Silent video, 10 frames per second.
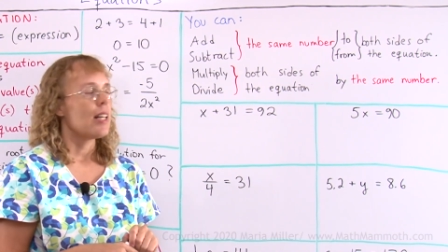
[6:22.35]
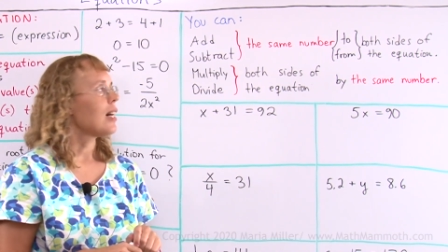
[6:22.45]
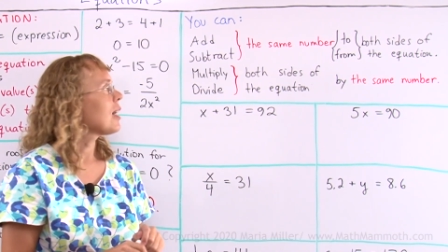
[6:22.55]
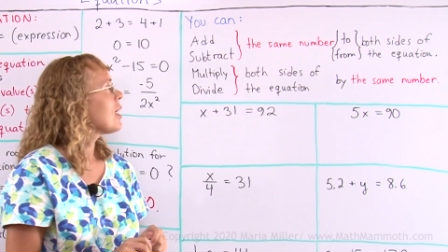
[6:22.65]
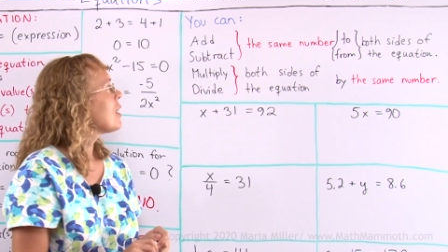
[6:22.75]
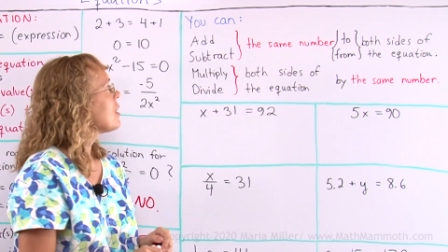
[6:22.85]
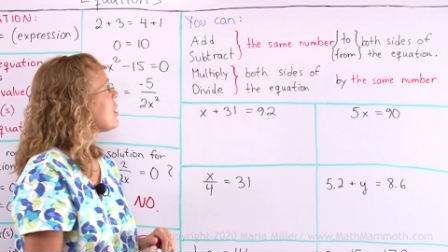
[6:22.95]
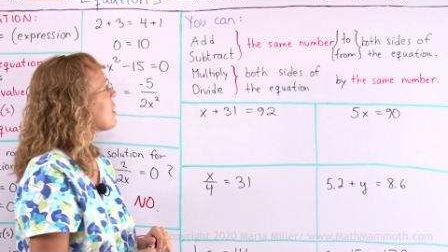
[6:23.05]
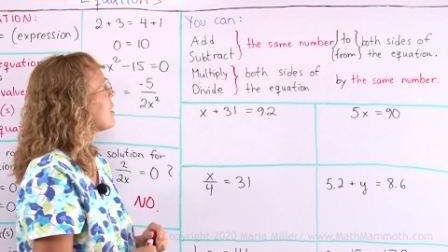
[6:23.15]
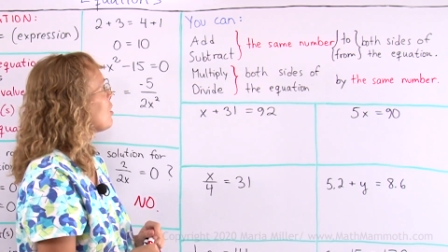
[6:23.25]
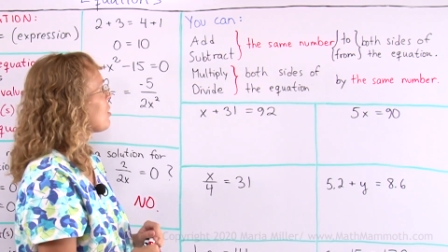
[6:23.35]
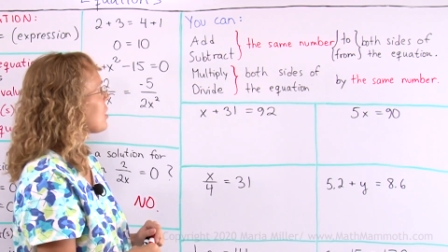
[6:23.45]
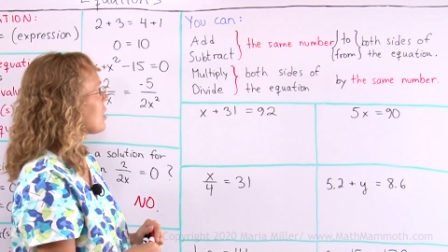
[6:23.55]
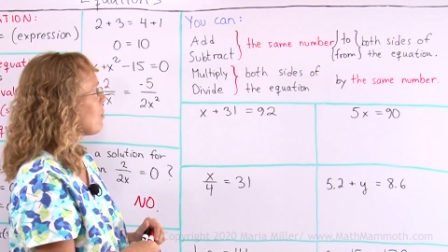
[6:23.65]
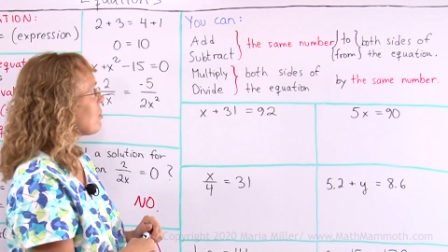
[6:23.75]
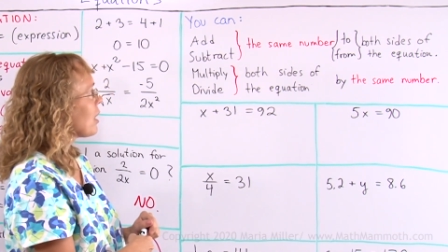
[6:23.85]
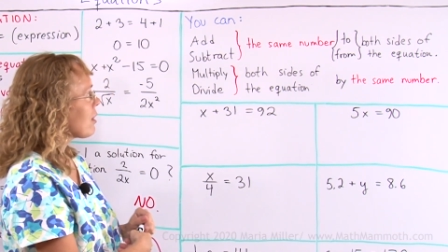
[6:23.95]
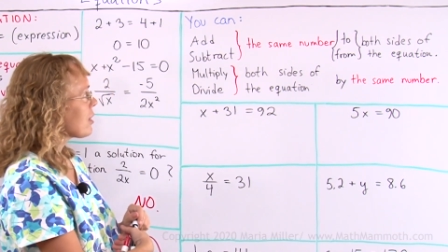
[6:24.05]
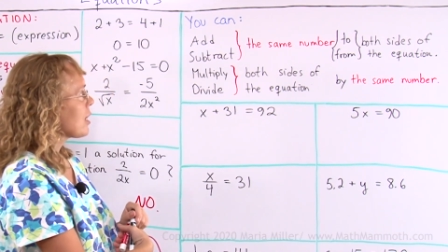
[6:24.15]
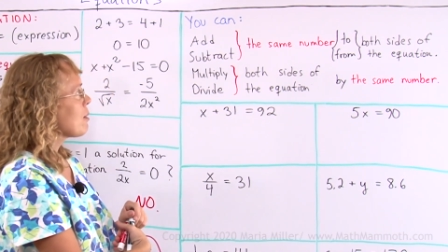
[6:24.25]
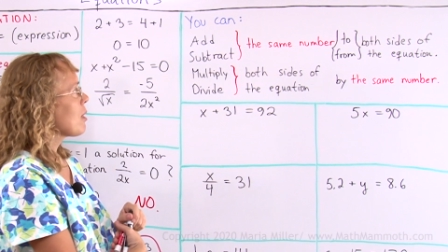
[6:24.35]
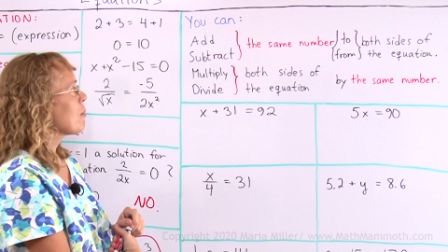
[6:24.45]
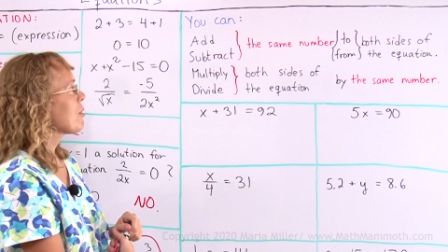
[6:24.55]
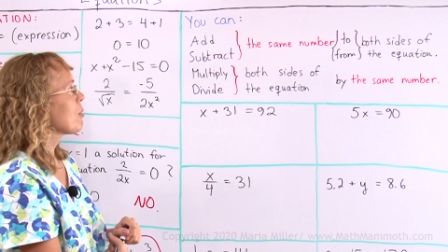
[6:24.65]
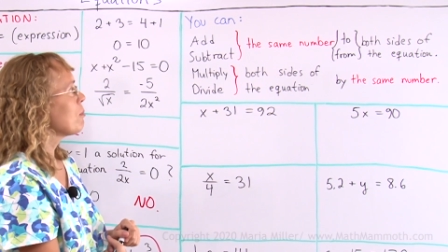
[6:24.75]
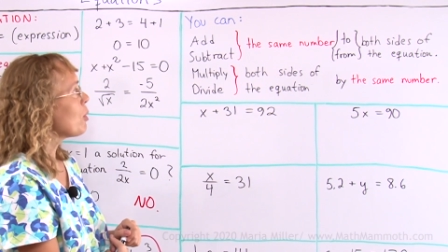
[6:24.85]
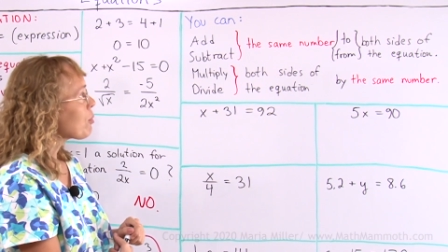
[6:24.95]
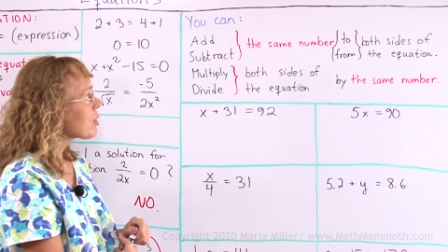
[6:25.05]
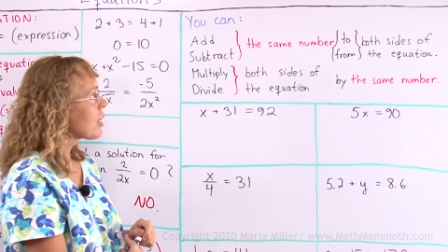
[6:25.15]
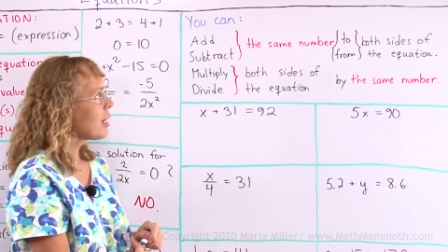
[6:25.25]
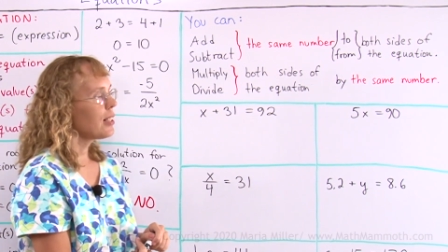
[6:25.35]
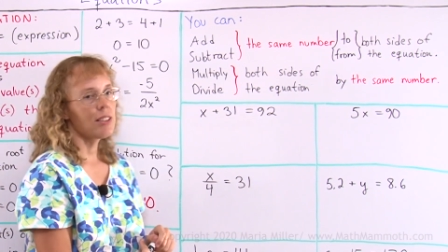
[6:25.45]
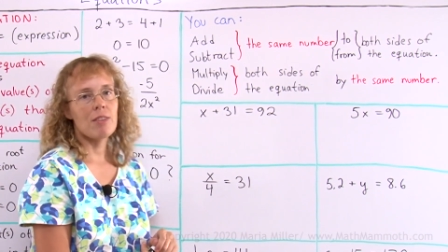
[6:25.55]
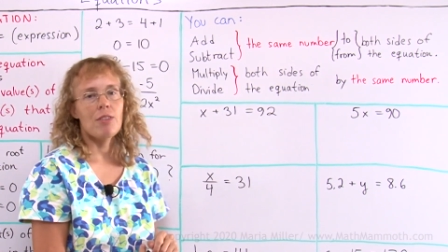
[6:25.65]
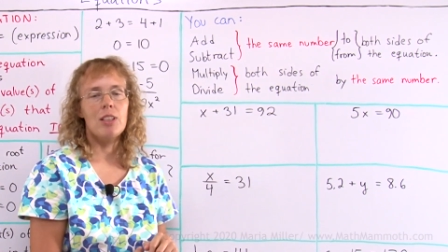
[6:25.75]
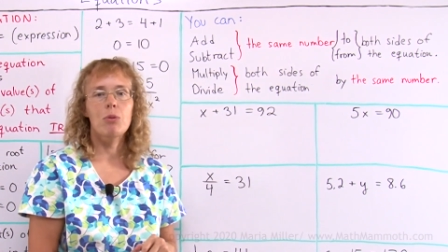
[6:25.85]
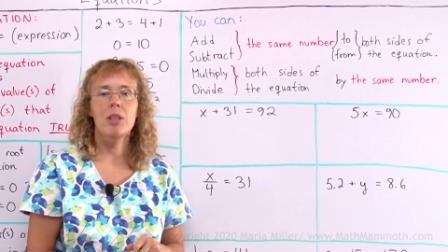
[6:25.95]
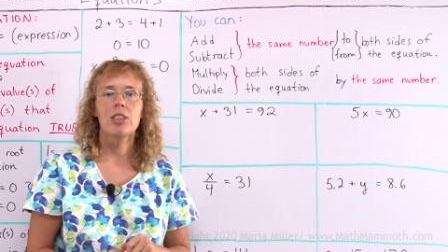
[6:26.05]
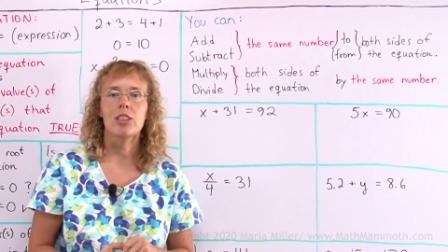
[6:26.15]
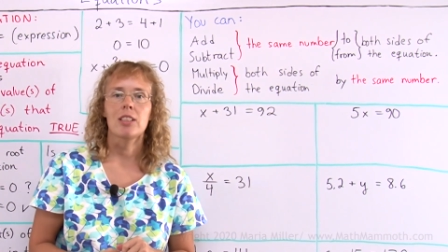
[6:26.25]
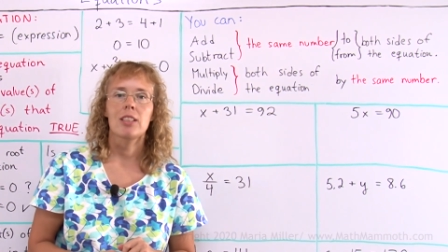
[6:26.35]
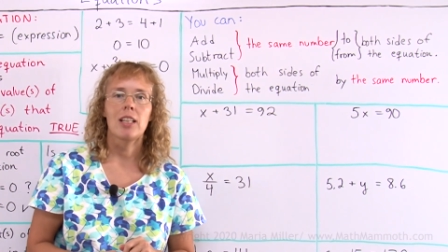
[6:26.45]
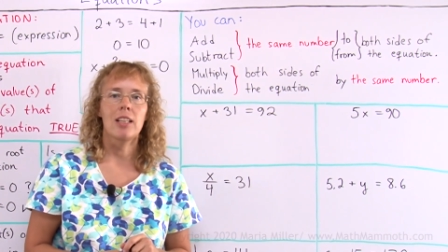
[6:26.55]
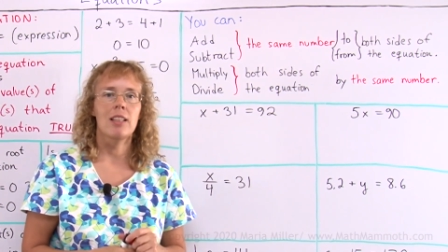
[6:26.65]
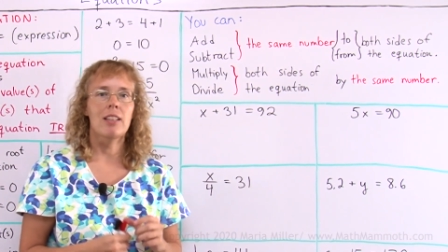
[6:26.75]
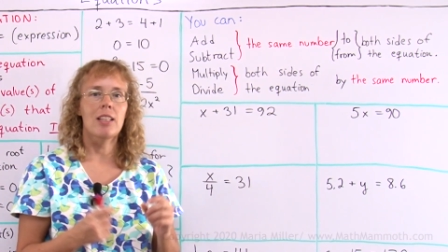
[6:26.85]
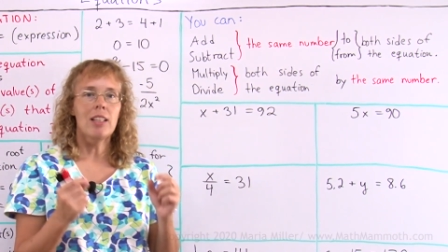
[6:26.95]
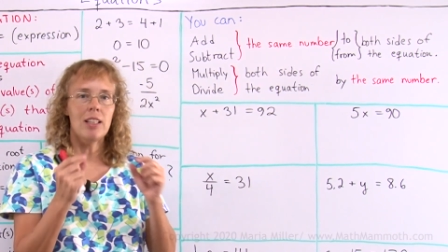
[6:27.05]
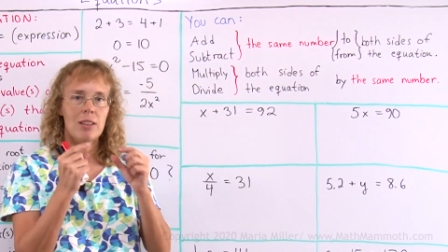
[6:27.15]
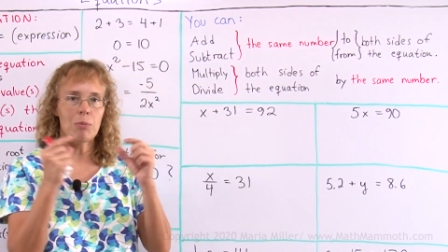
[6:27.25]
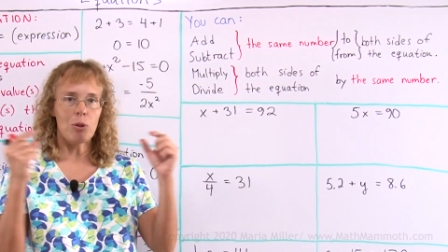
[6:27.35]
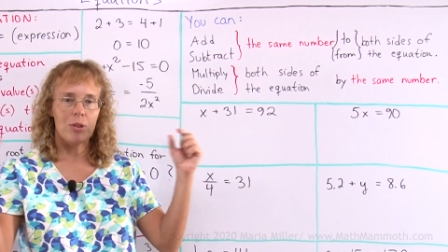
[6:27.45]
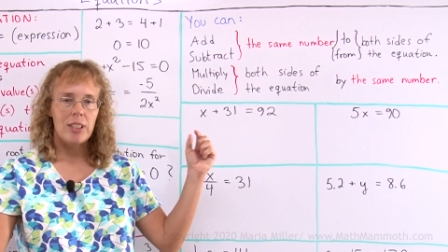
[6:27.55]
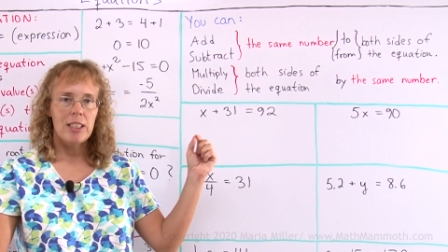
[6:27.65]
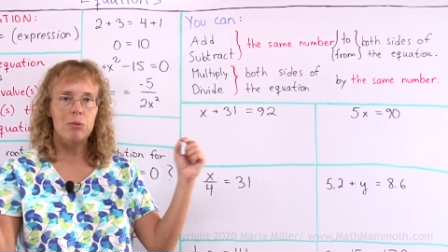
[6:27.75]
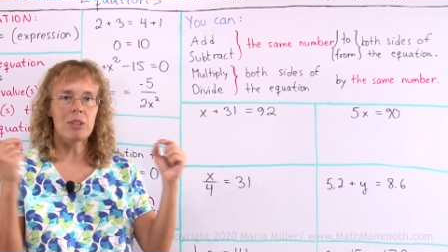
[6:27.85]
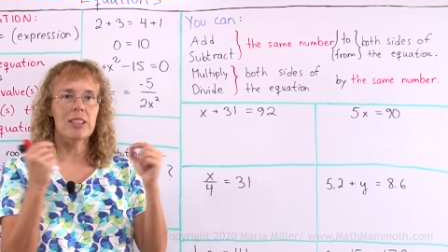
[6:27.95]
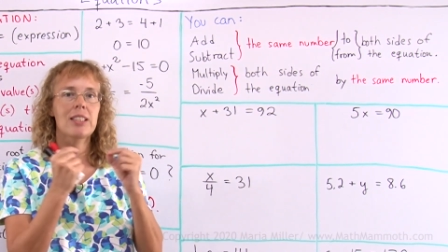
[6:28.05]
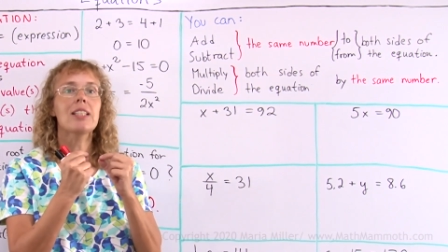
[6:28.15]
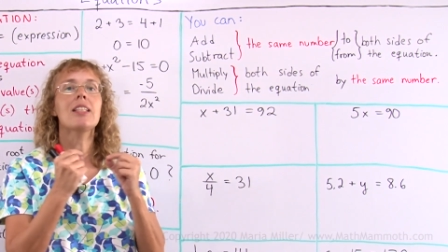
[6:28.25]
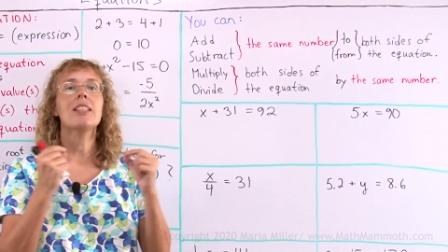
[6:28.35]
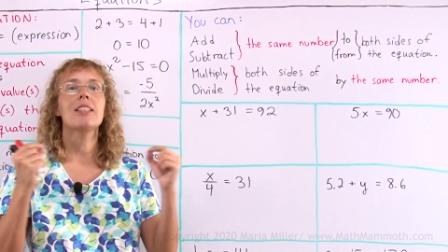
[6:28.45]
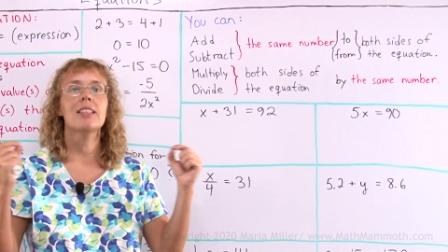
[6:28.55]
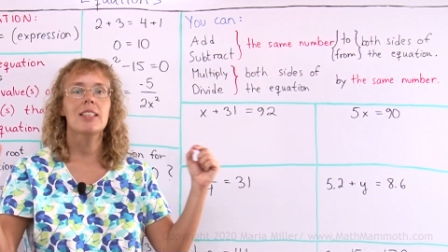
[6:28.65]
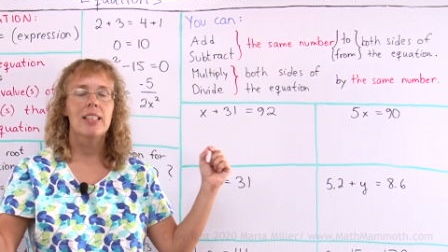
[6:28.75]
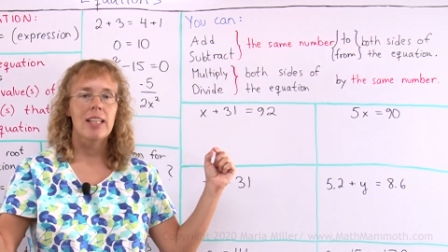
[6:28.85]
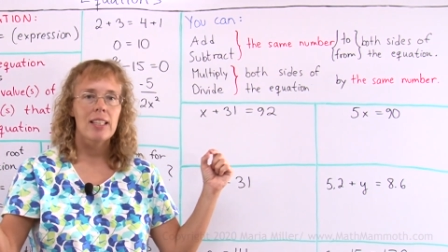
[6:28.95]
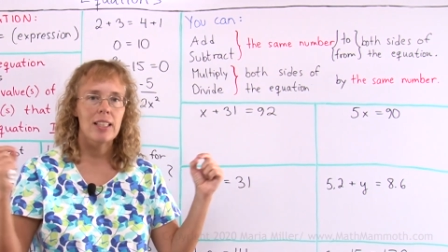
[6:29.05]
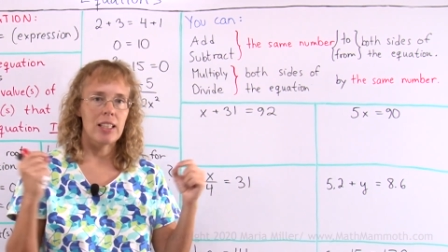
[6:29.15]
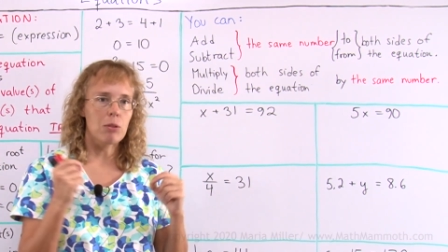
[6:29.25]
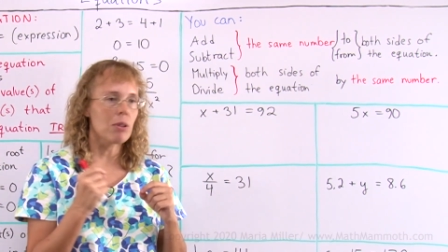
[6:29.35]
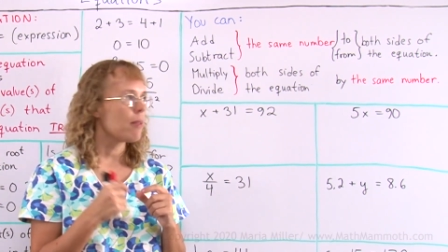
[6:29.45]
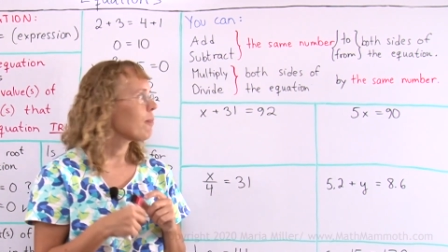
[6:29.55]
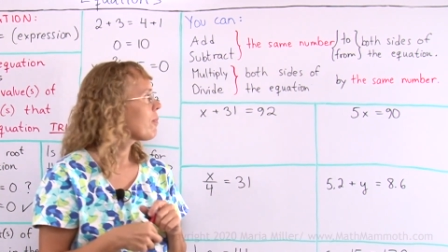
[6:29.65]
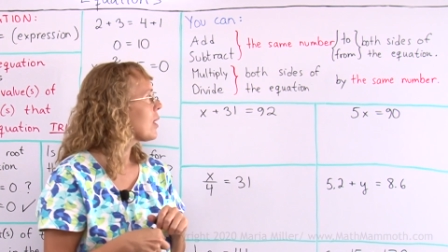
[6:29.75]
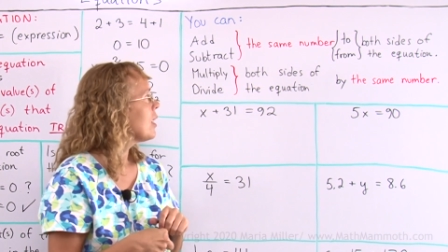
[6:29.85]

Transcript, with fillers: And you can subtract the same number from both sides of the equation and the, the both sides will still stay equal.